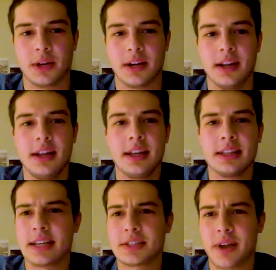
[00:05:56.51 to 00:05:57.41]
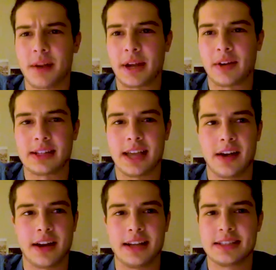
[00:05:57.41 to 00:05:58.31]
where he's not surrounded by great
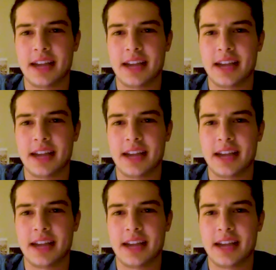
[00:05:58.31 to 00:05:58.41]
talent, and